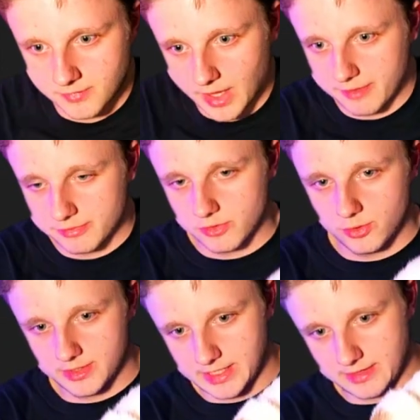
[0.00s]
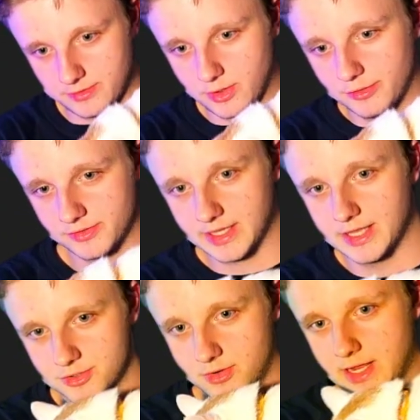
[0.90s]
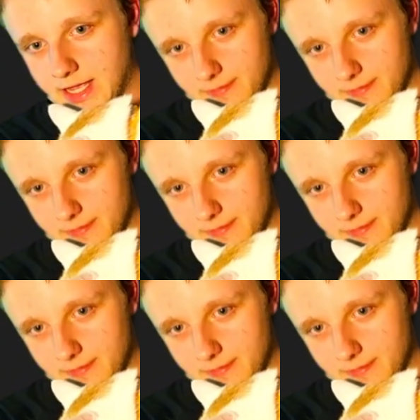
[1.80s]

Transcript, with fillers: After doing that, you have to kiss your cat.